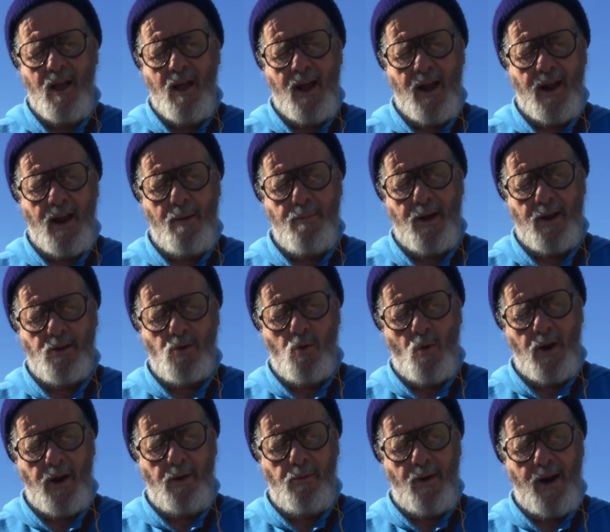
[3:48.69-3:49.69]
I got about
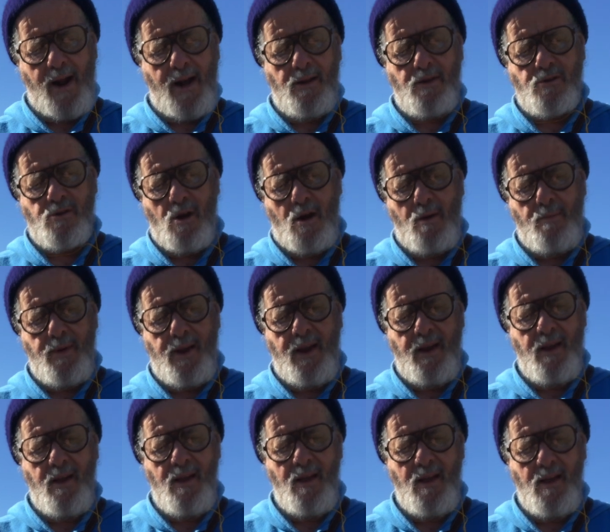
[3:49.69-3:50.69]
20 rounds on me
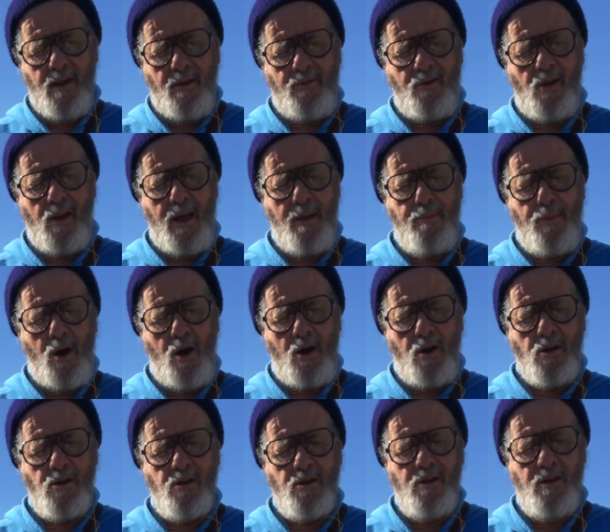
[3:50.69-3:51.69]
of clay
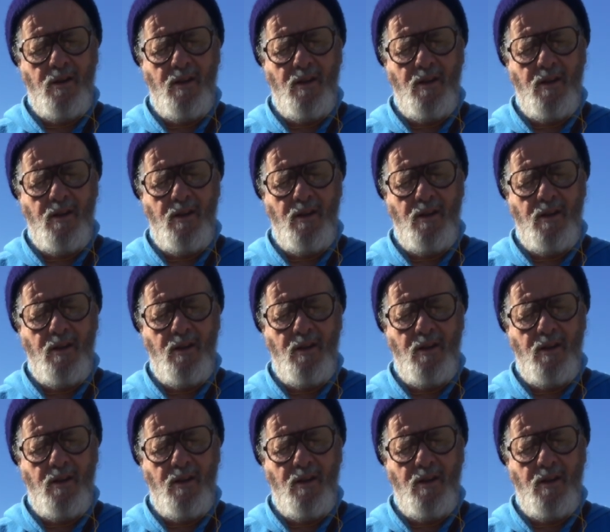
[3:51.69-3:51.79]
balls.